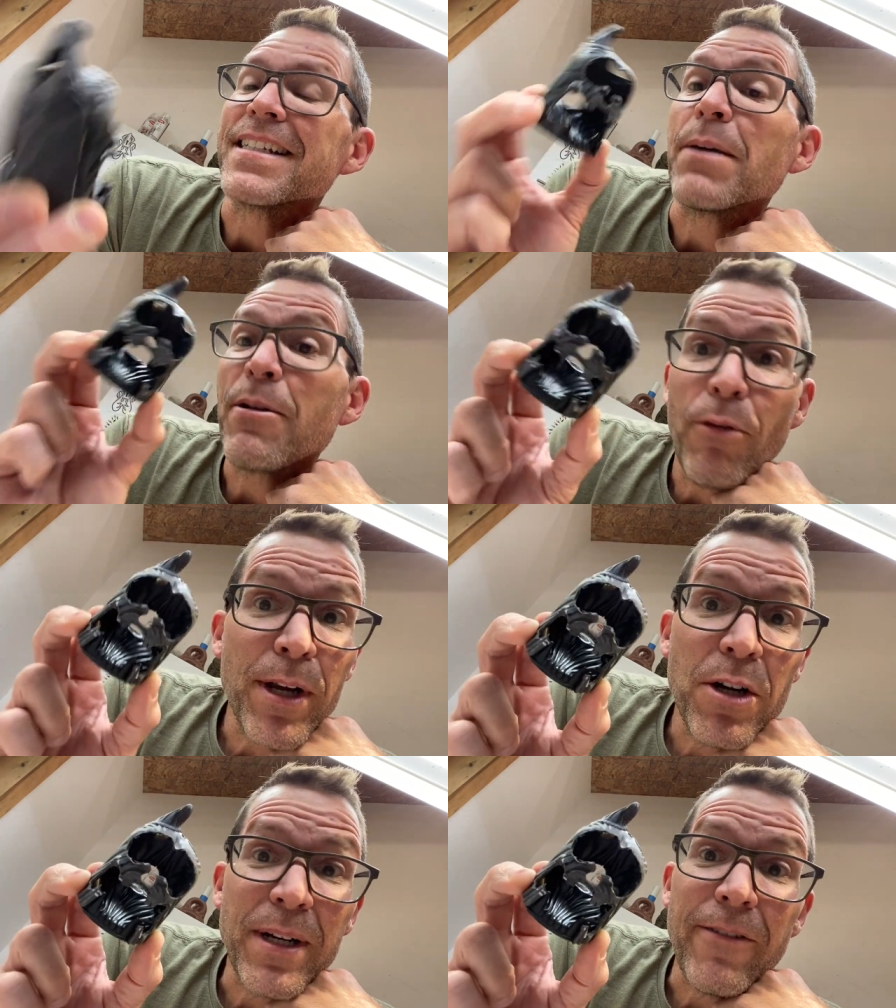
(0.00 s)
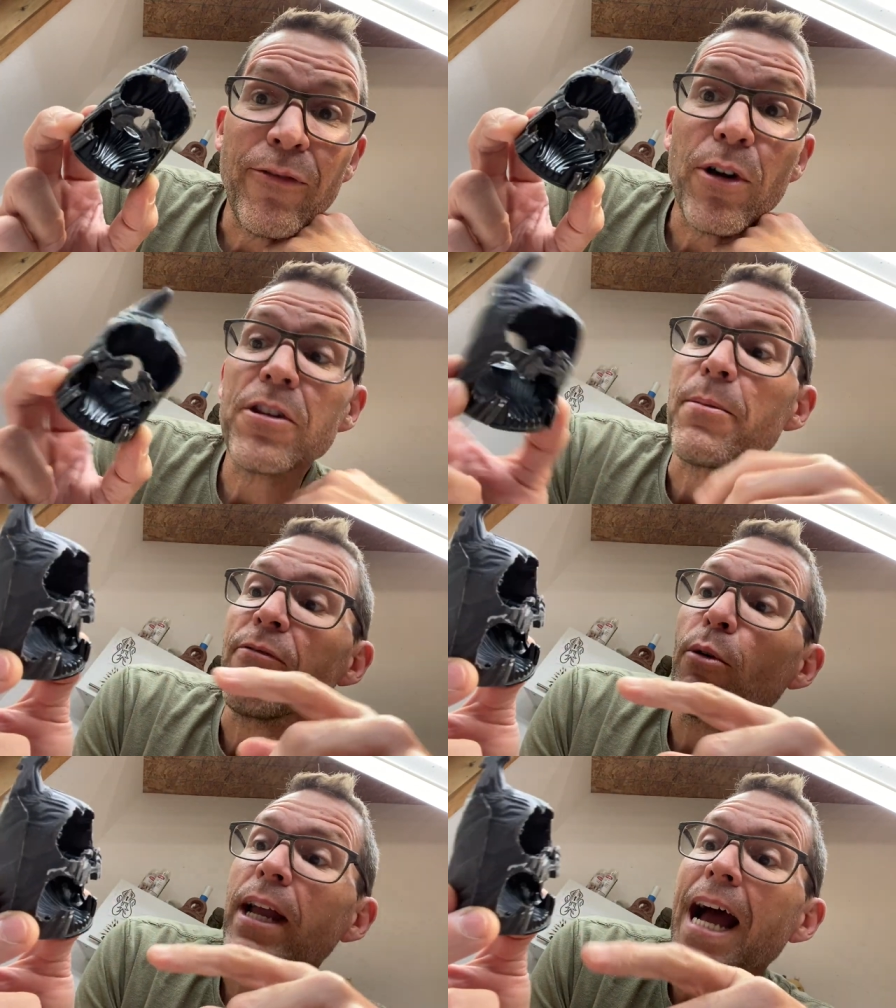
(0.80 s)
Now, before I go any further,
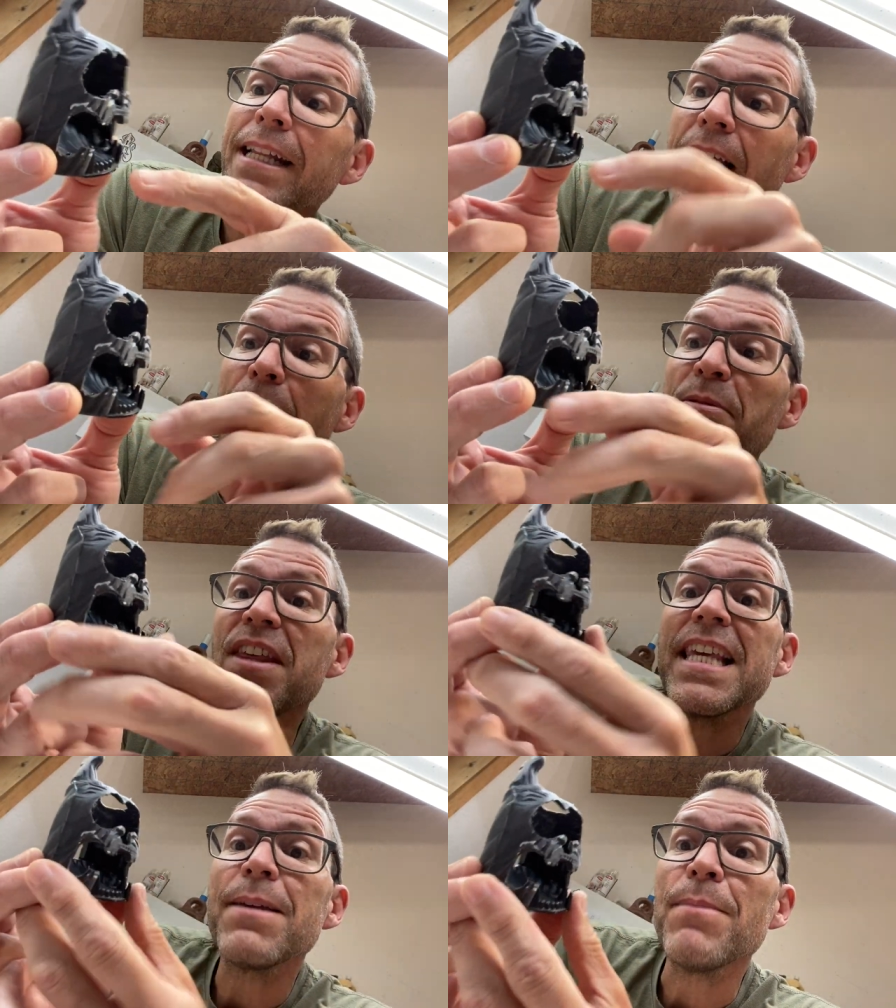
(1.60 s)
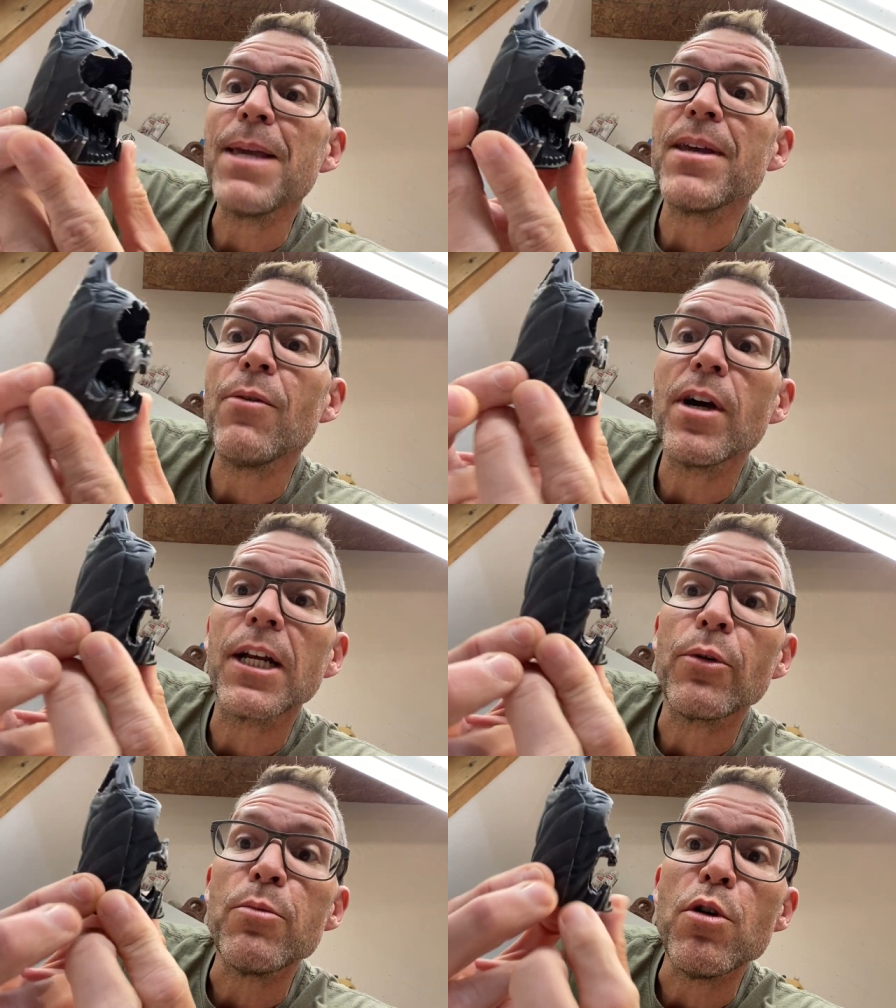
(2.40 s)
before I'm thinking maybe I want to
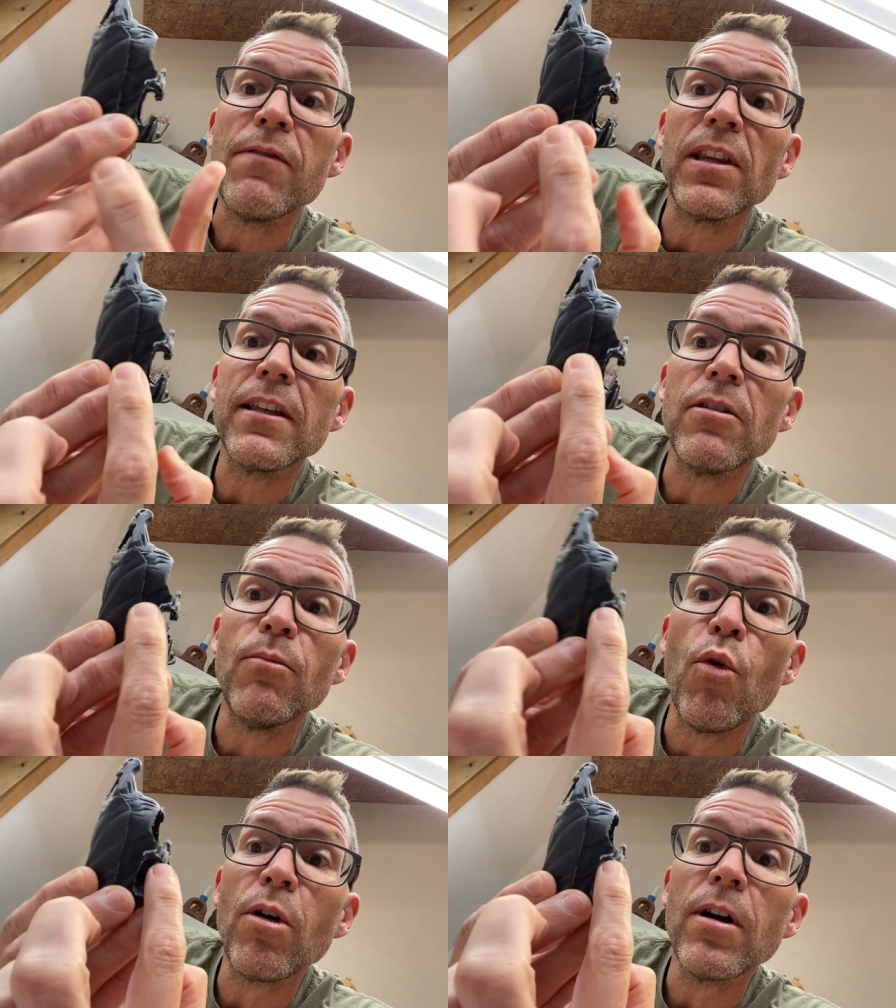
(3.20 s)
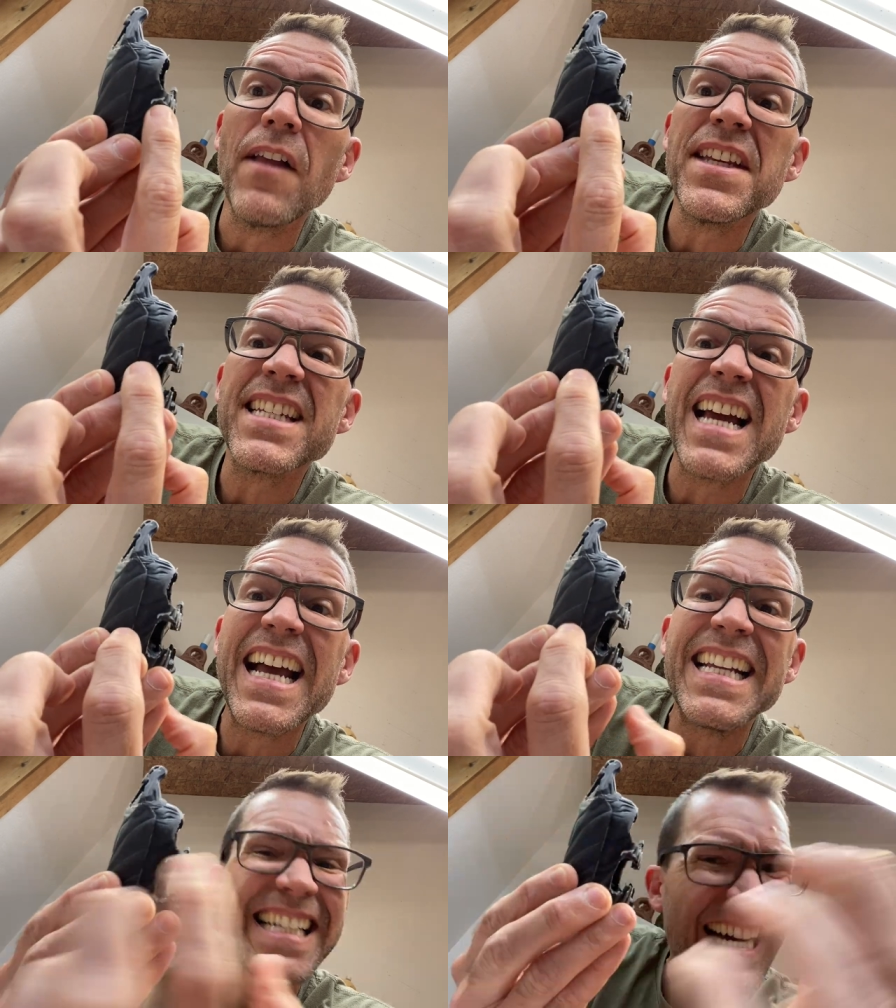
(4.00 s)
remove a little more on the
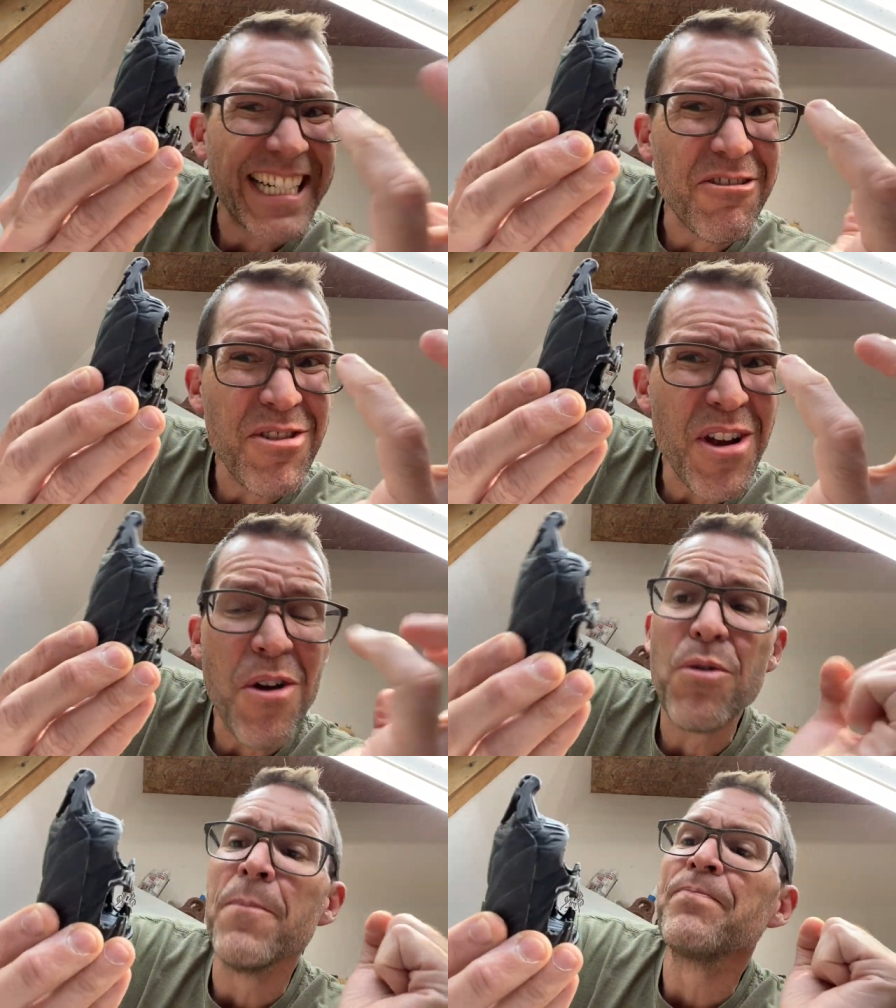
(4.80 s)
sides. I don't know.